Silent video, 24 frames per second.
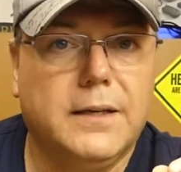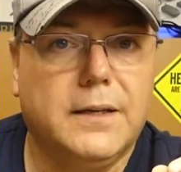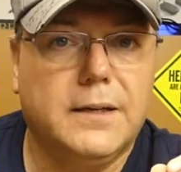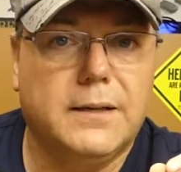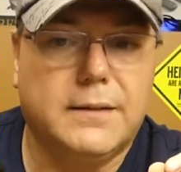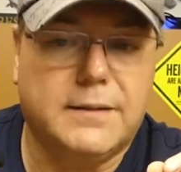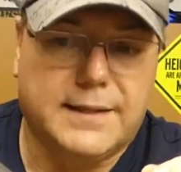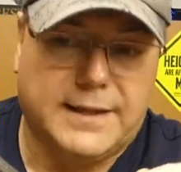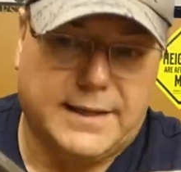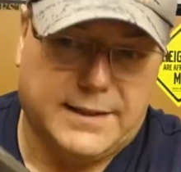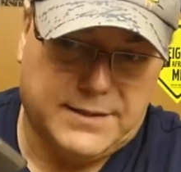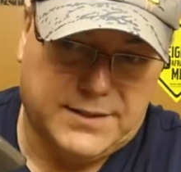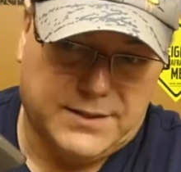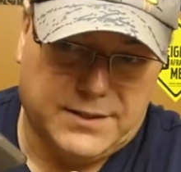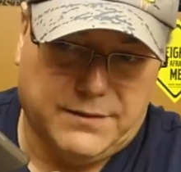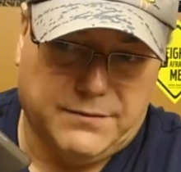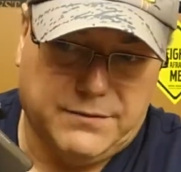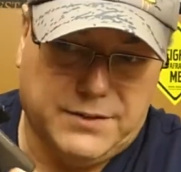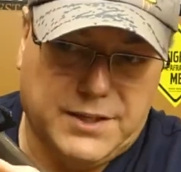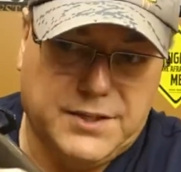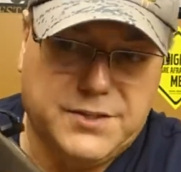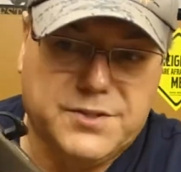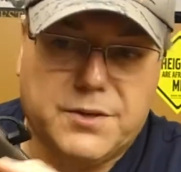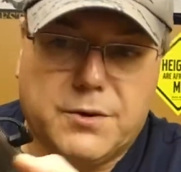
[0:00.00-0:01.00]
that's
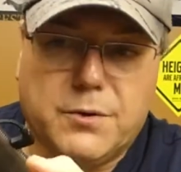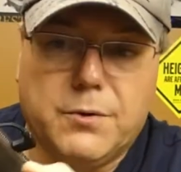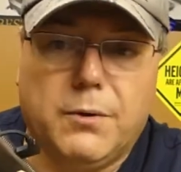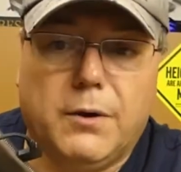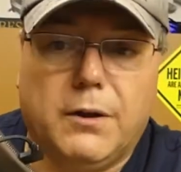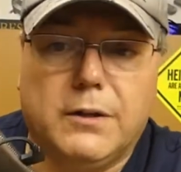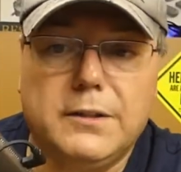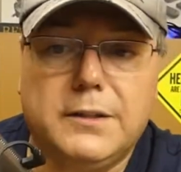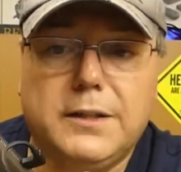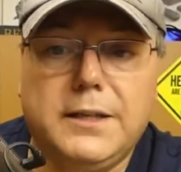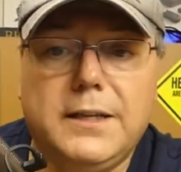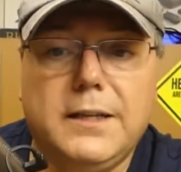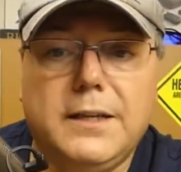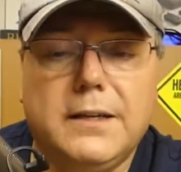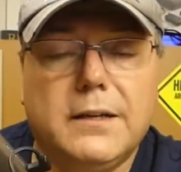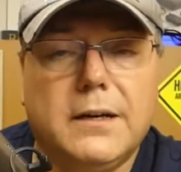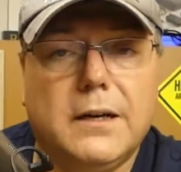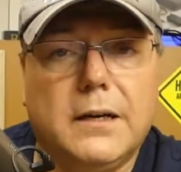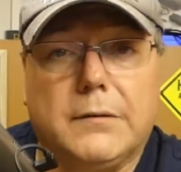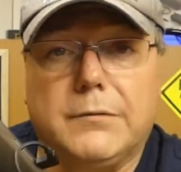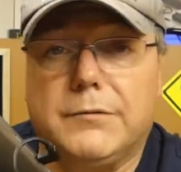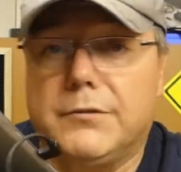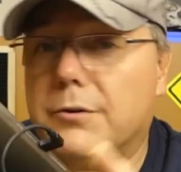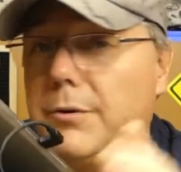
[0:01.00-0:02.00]
of decent quality,
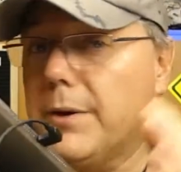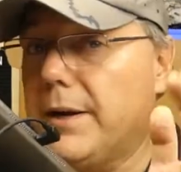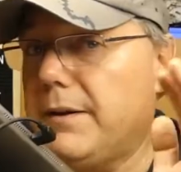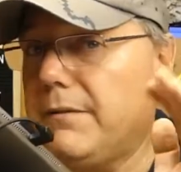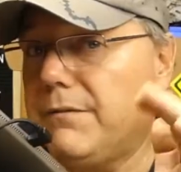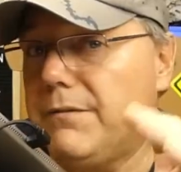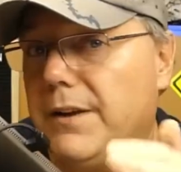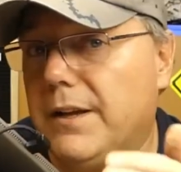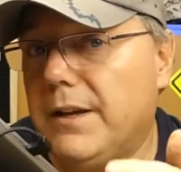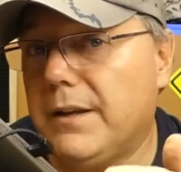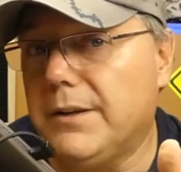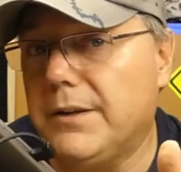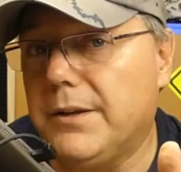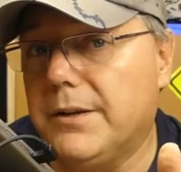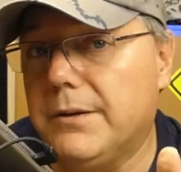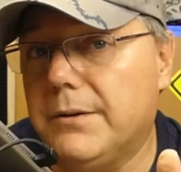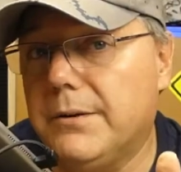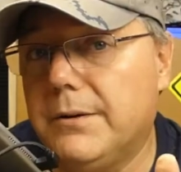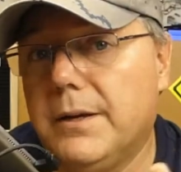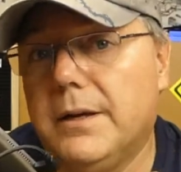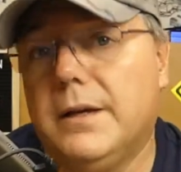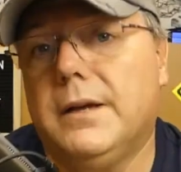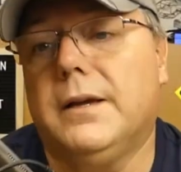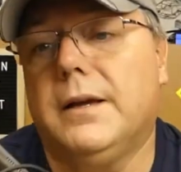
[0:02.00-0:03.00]
of great
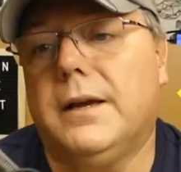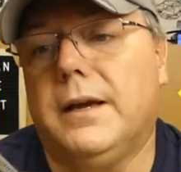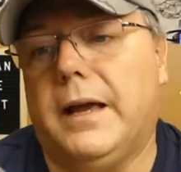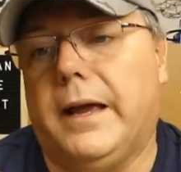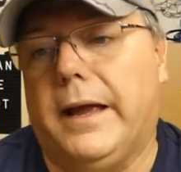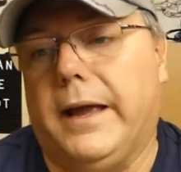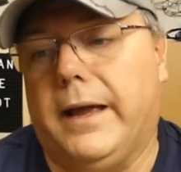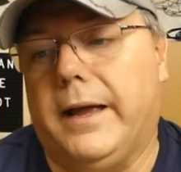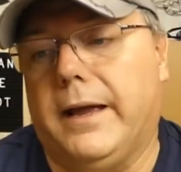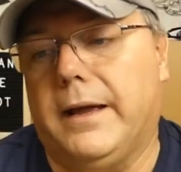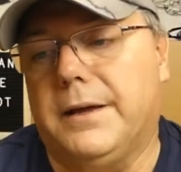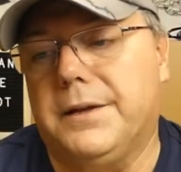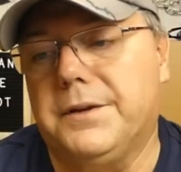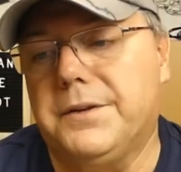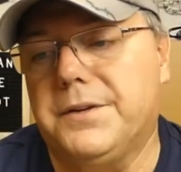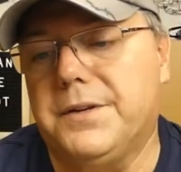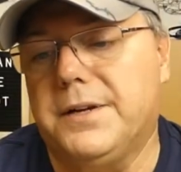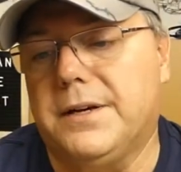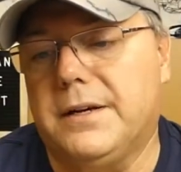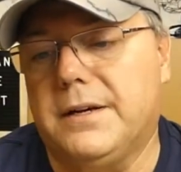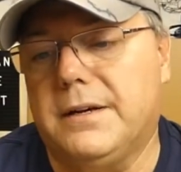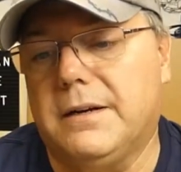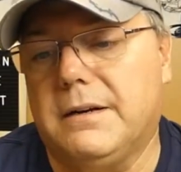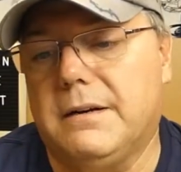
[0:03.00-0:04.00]
value, and
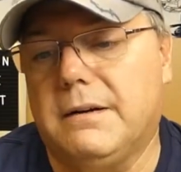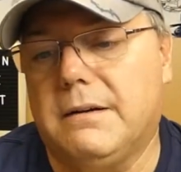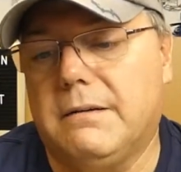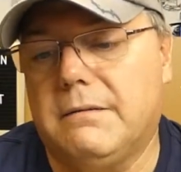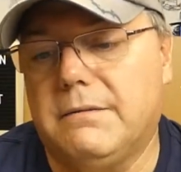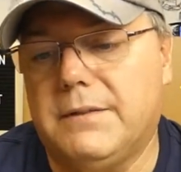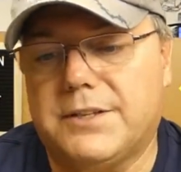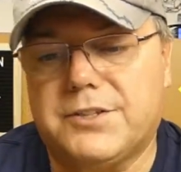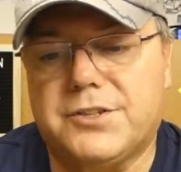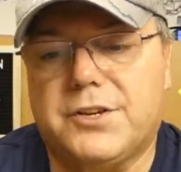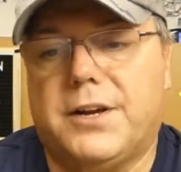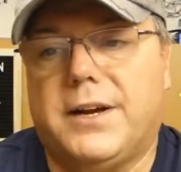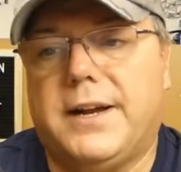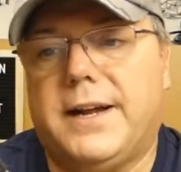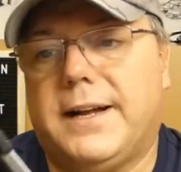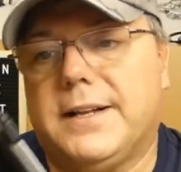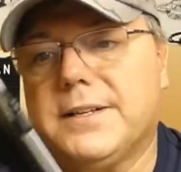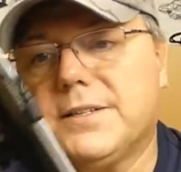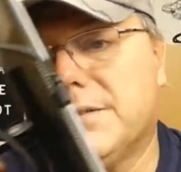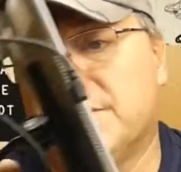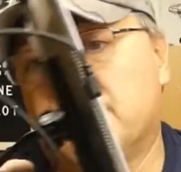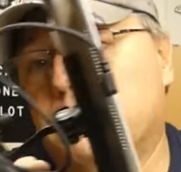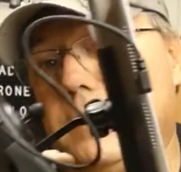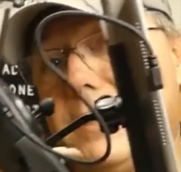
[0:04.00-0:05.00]
that's going to
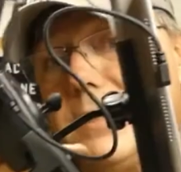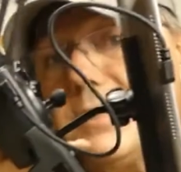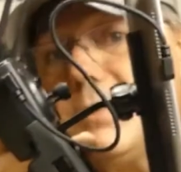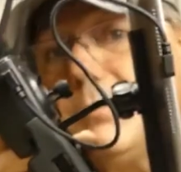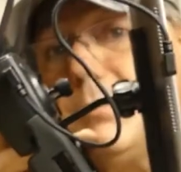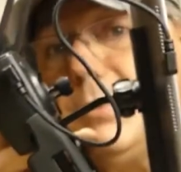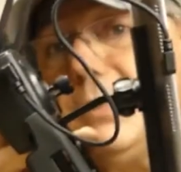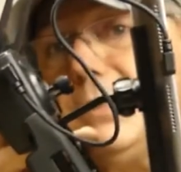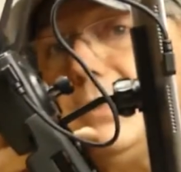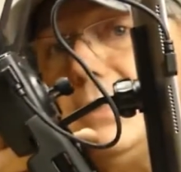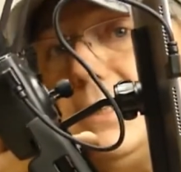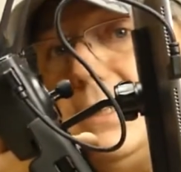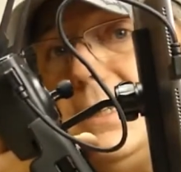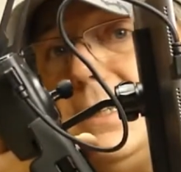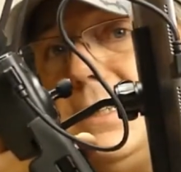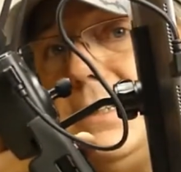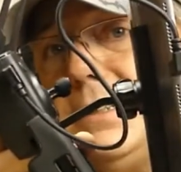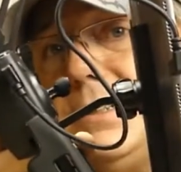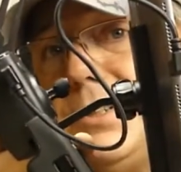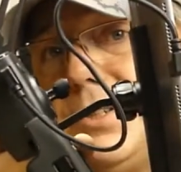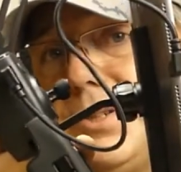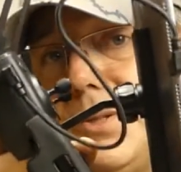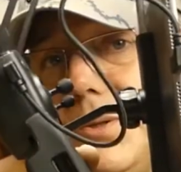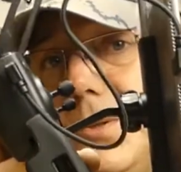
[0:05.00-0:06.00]
add some flexibility
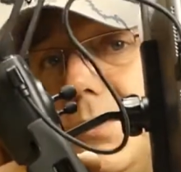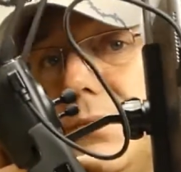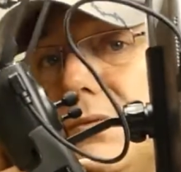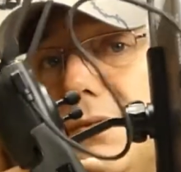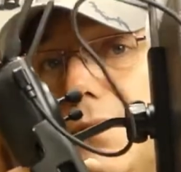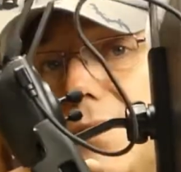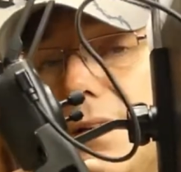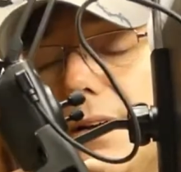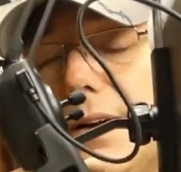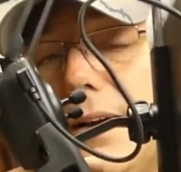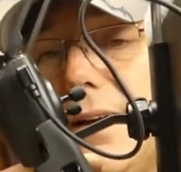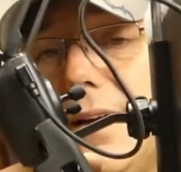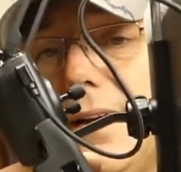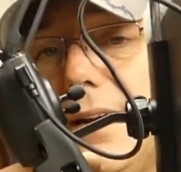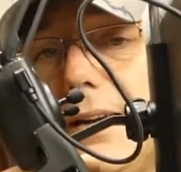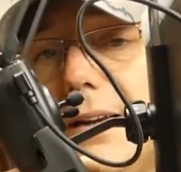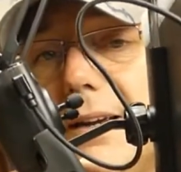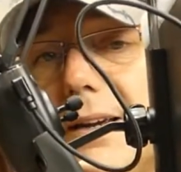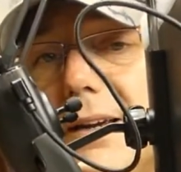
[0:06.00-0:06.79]
to flying.